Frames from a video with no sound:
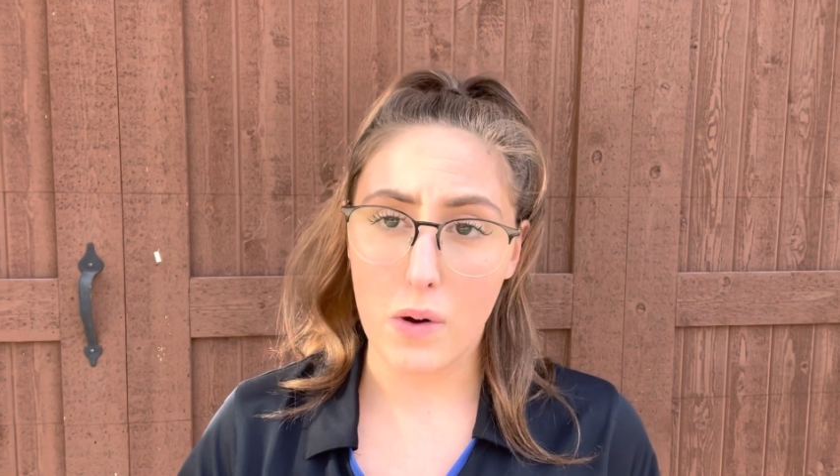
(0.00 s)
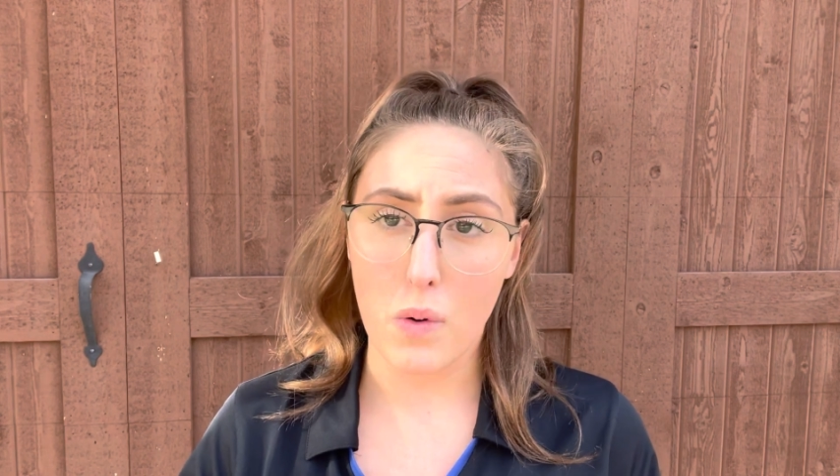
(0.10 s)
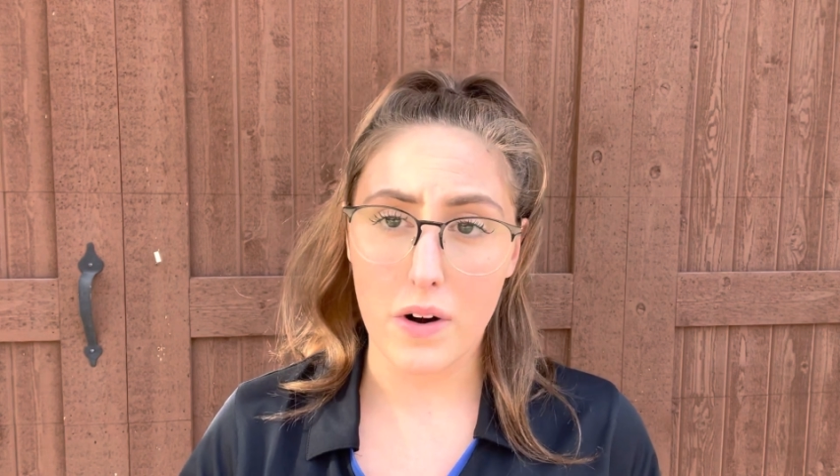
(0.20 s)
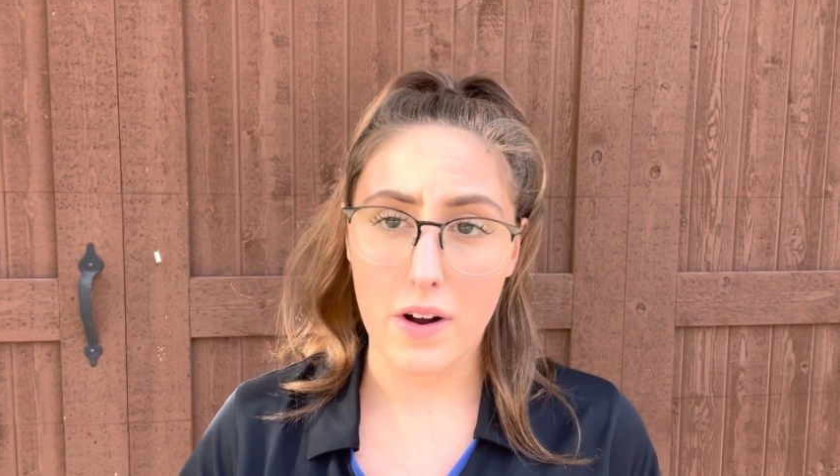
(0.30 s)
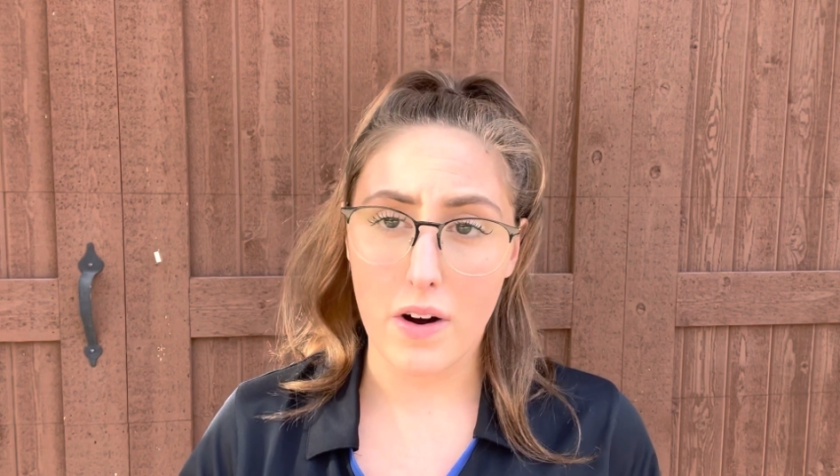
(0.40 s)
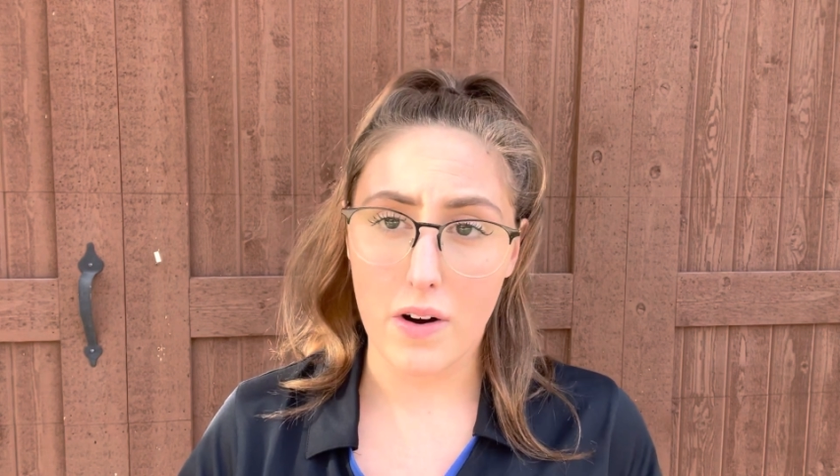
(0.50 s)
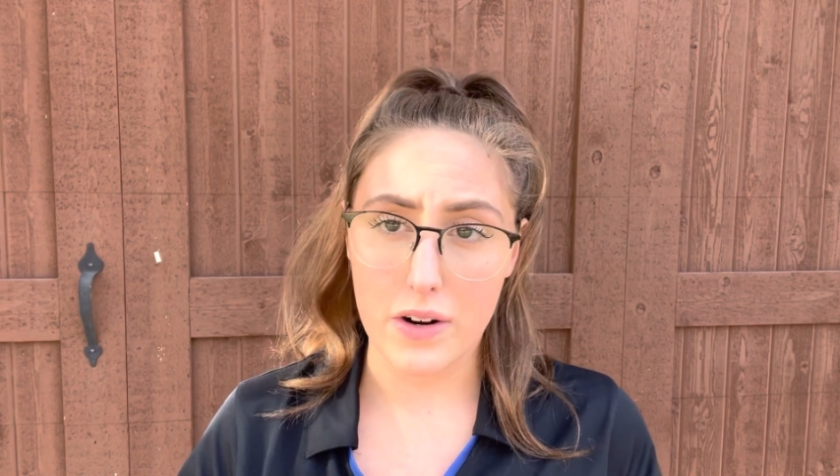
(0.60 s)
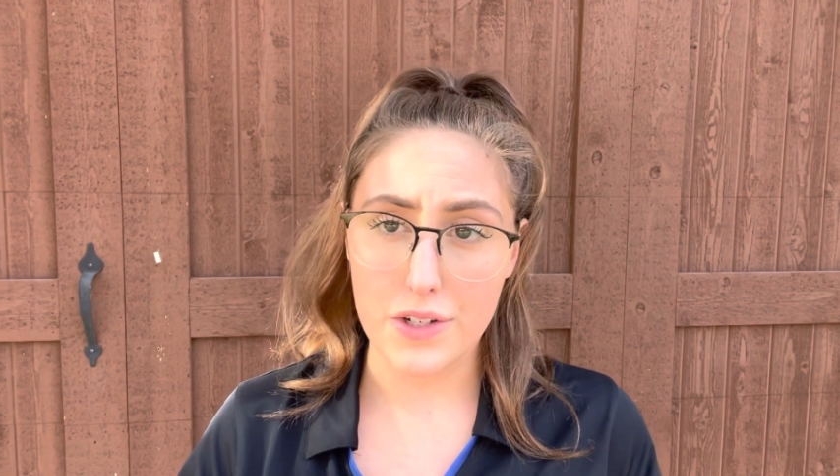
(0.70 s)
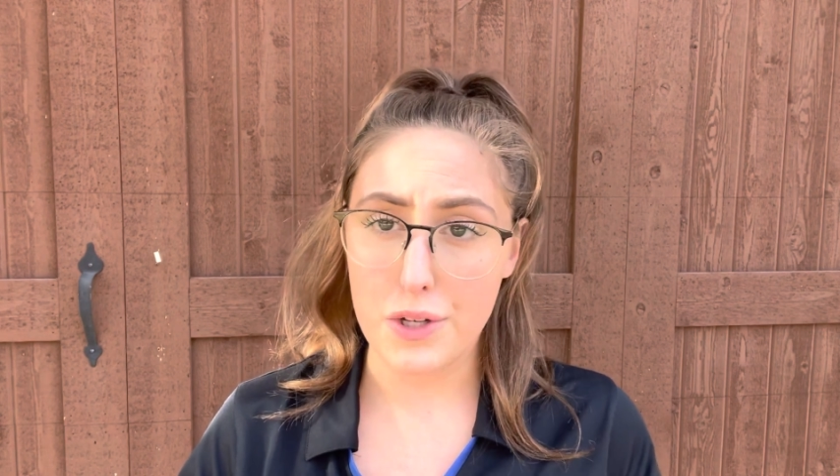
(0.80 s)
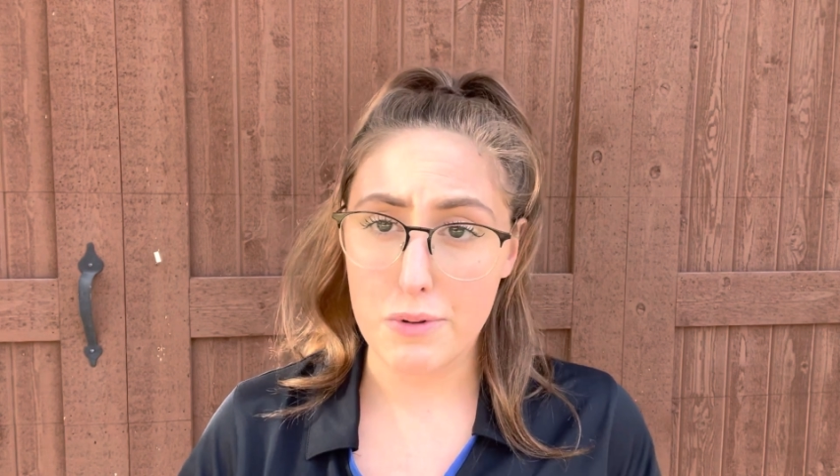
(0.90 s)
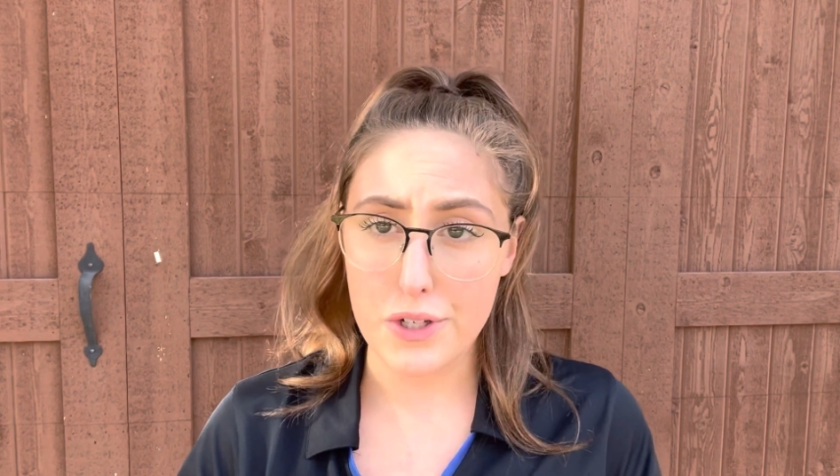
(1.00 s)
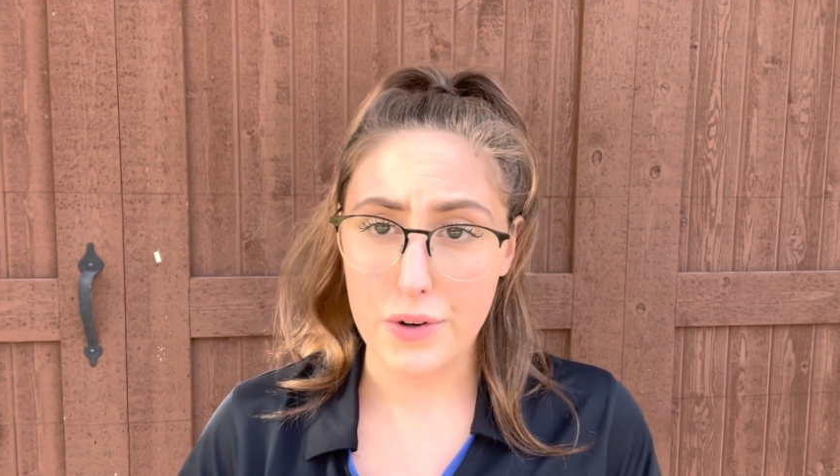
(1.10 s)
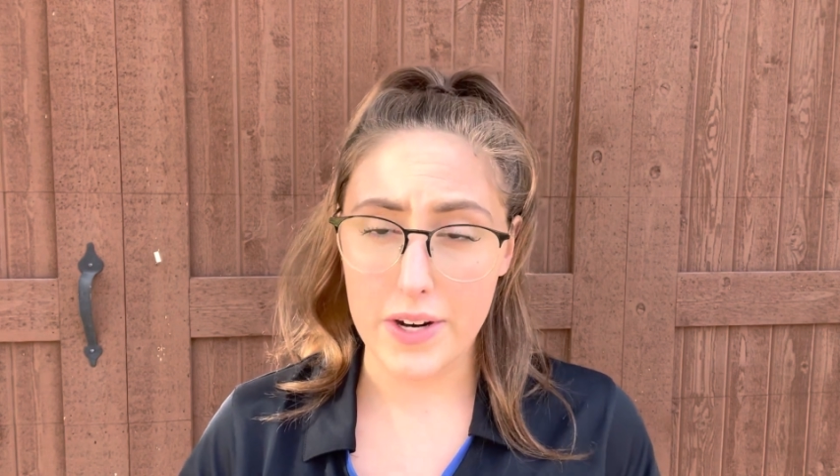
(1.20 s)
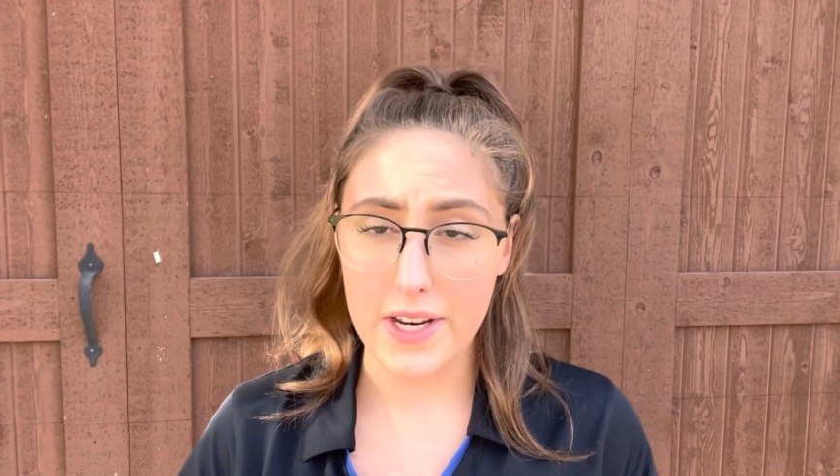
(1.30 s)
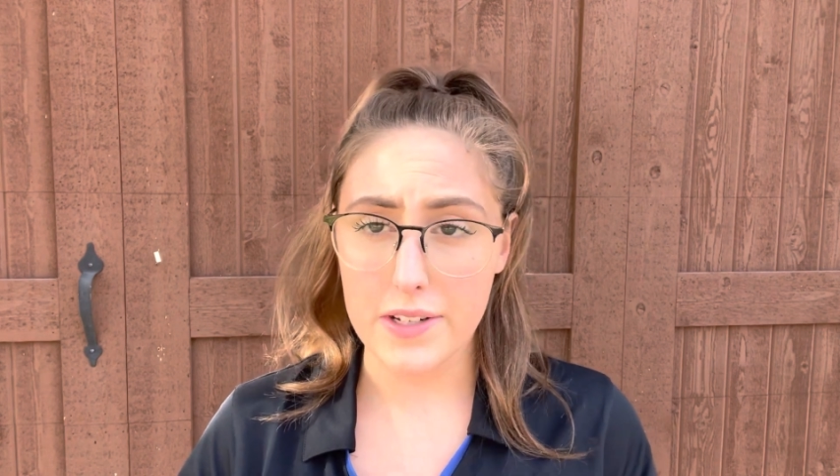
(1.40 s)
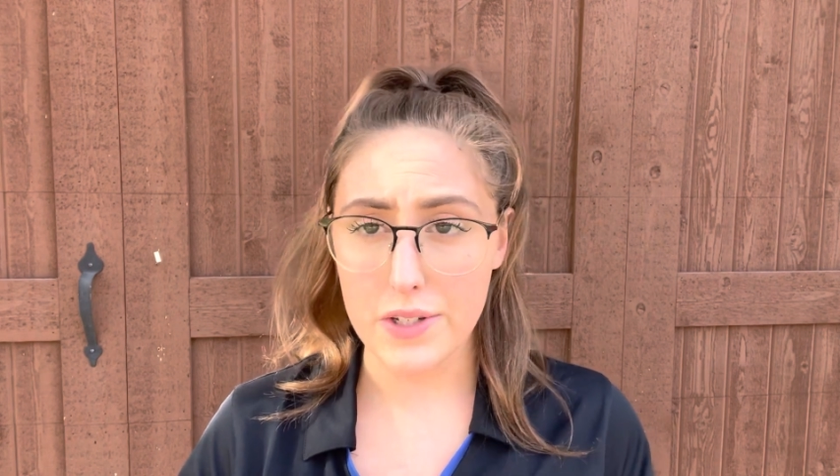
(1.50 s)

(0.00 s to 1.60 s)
cord onto a screen.